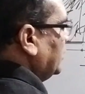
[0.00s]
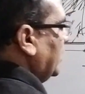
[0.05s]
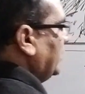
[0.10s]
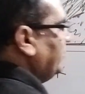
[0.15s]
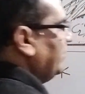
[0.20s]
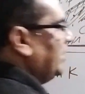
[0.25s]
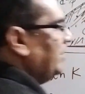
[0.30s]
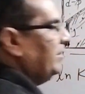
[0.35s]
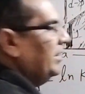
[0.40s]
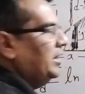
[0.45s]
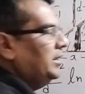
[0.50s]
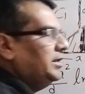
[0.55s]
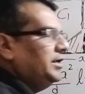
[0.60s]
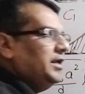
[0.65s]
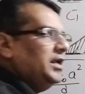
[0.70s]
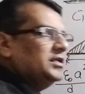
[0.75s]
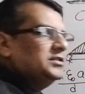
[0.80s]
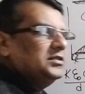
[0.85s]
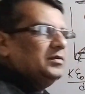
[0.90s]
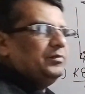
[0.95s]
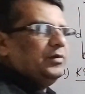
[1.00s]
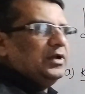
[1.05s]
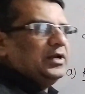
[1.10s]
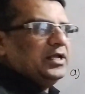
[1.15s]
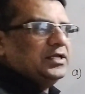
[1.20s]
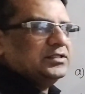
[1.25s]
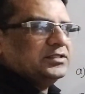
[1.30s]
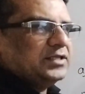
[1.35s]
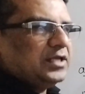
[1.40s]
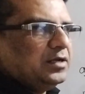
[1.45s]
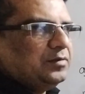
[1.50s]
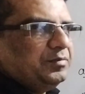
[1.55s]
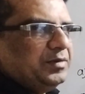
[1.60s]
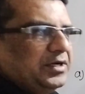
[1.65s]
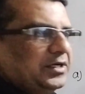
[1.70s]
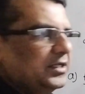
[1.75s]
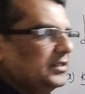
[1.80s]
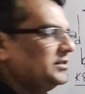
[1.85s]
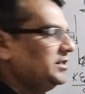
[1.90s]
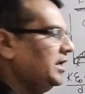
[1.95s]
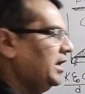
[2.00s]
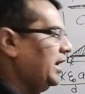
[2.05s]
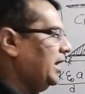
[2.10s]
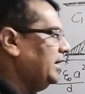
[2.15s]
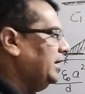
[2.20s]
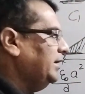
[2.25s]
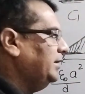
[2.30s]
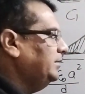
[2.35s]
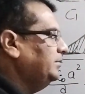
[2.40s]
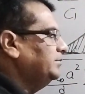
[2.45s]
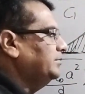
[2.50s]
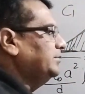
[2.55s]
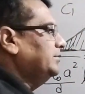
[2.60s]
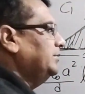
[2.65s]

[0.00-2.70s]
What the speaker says: that very well, dx upon x can be written as ln